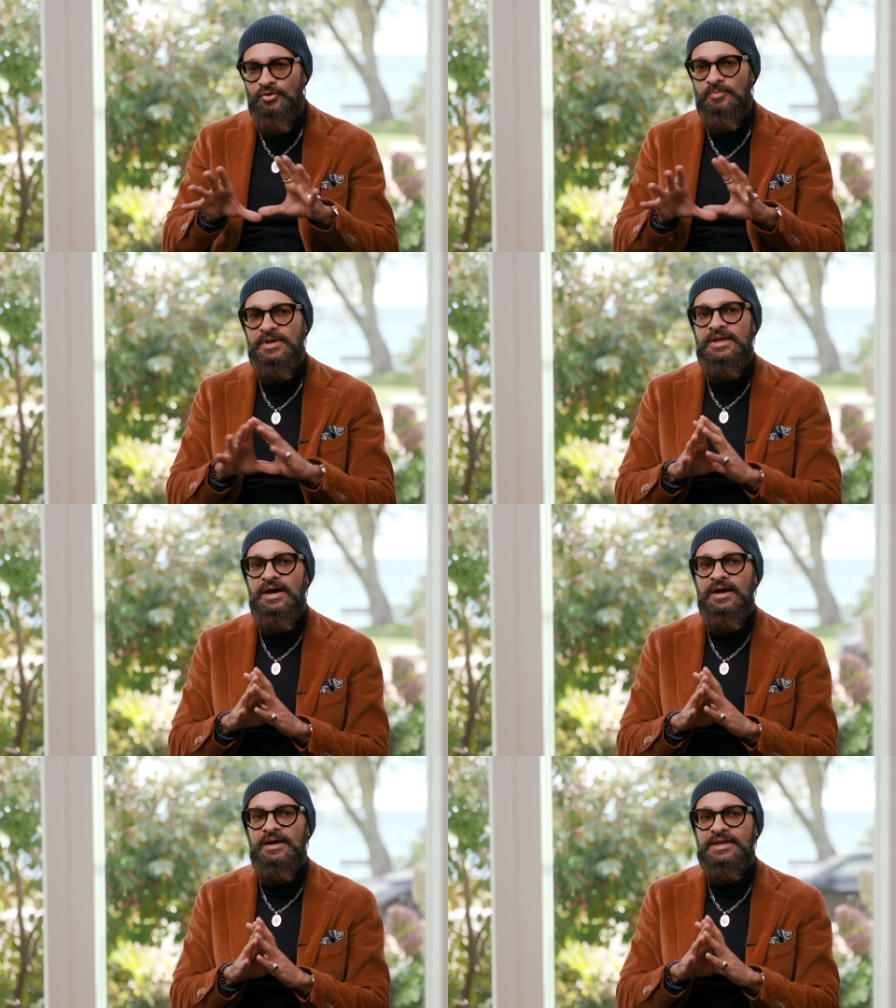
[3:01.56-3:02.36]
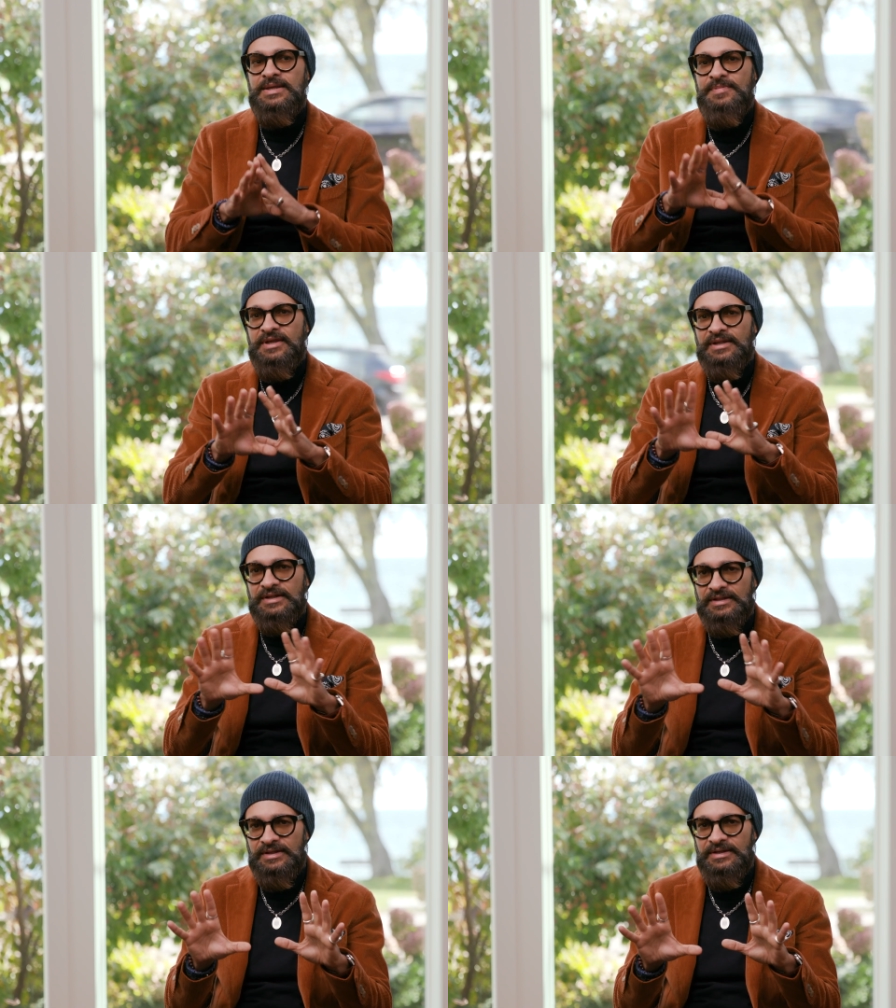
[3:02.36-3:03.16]
home, uh, keeping it
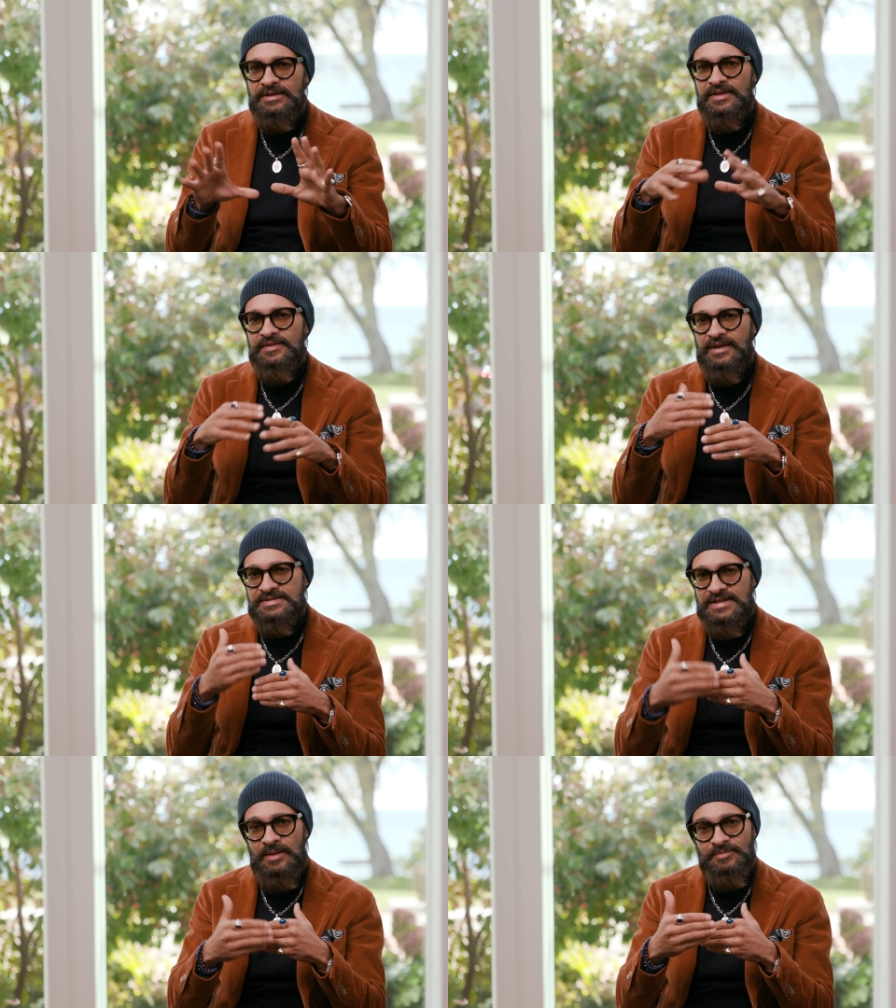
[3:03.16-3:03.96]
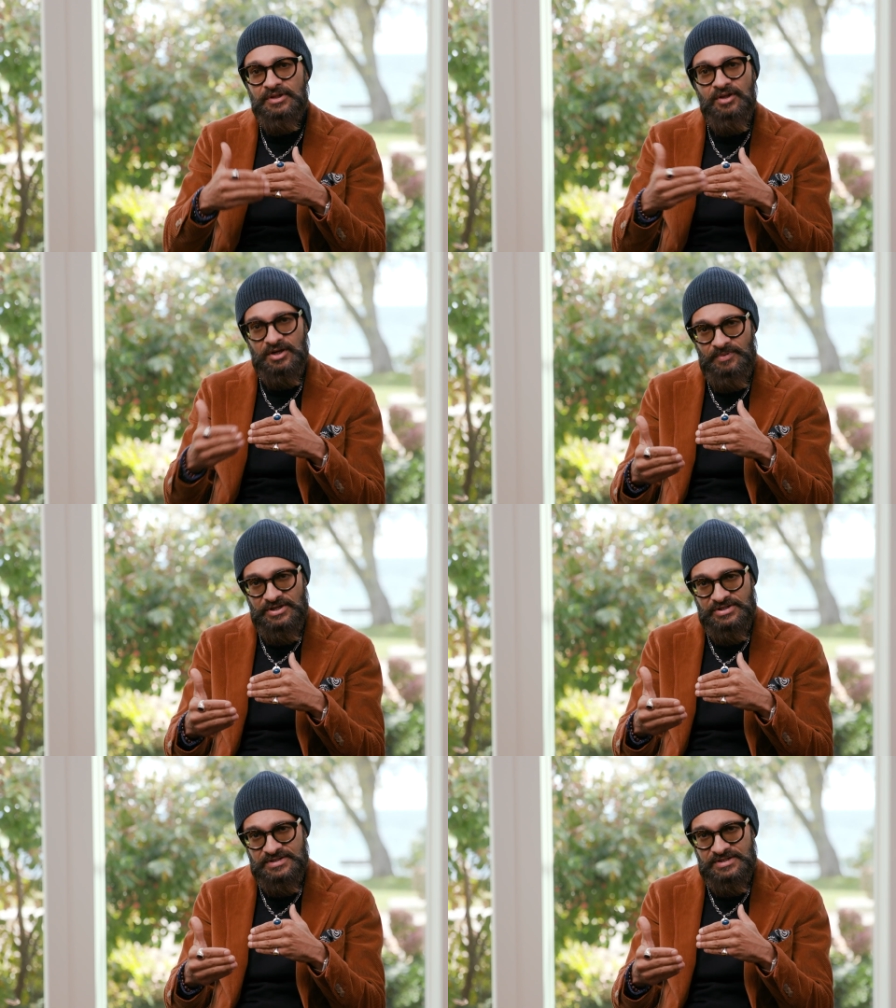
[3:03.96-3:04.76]
clean, I think has helped a lot of
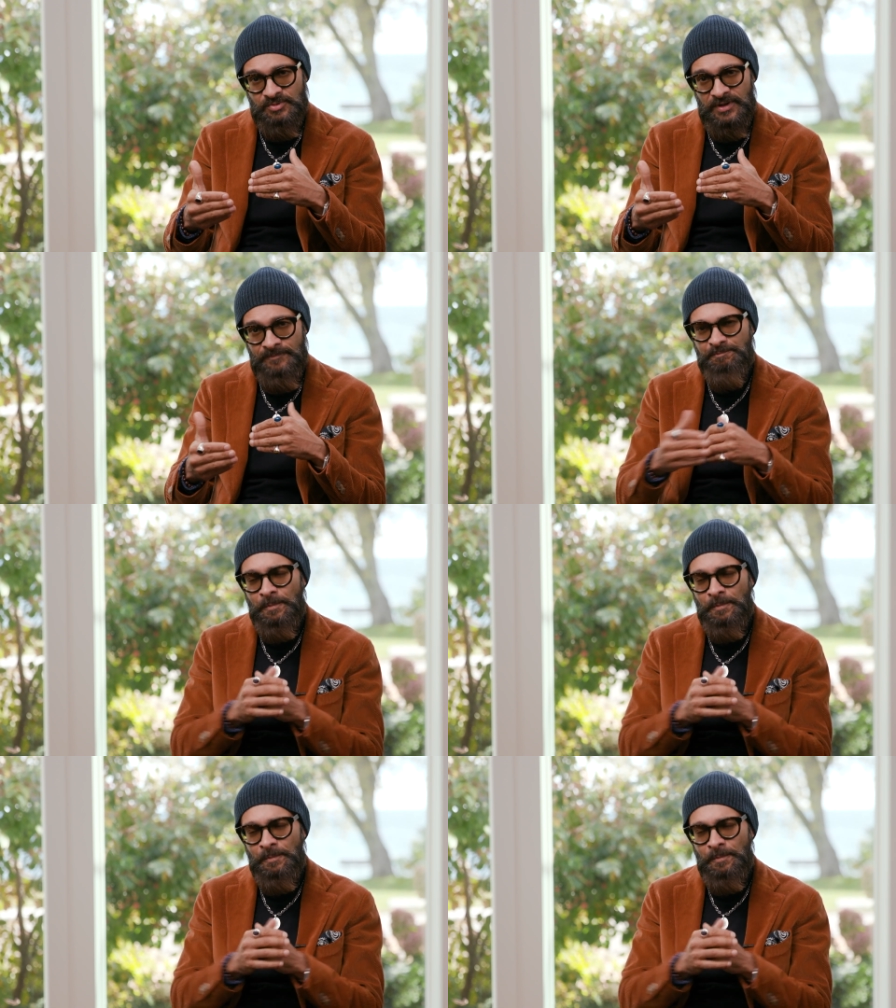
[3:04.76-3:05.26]
patients as well.